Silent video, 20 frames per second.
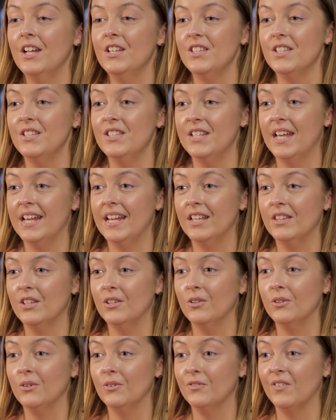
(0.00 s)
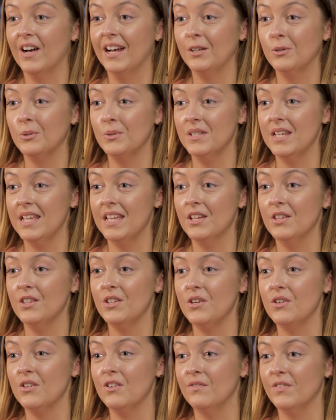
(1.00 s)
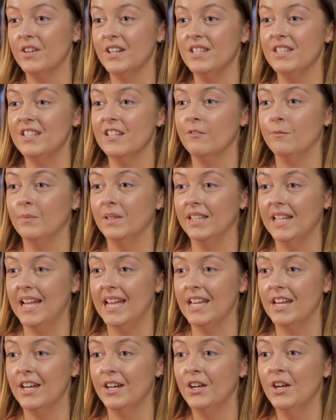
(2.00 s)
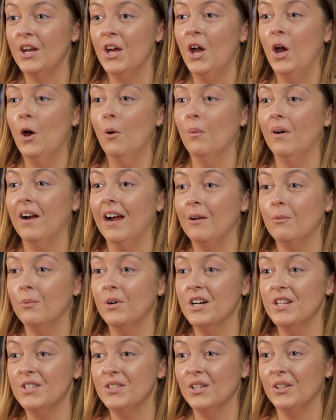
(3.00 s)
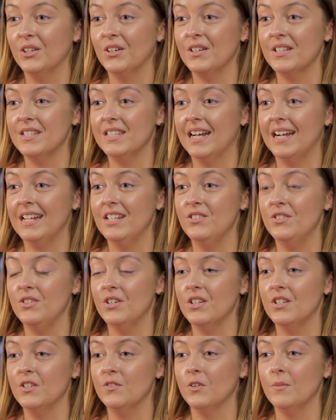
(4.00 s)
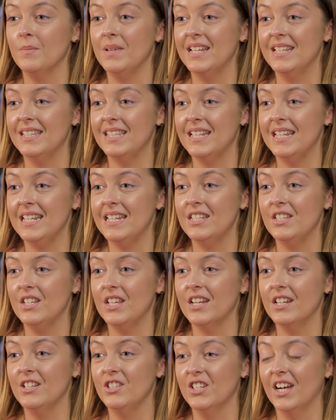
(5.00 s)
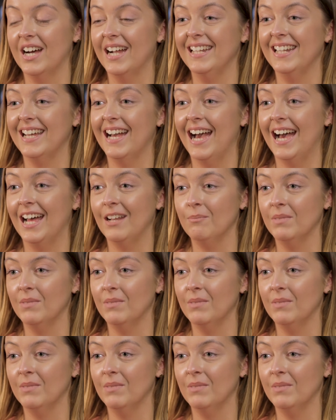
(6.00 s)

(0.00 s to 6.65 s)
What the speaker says: to stay at the law faculty at the University of Malaya, where I worked alongside students from Indonesia, China and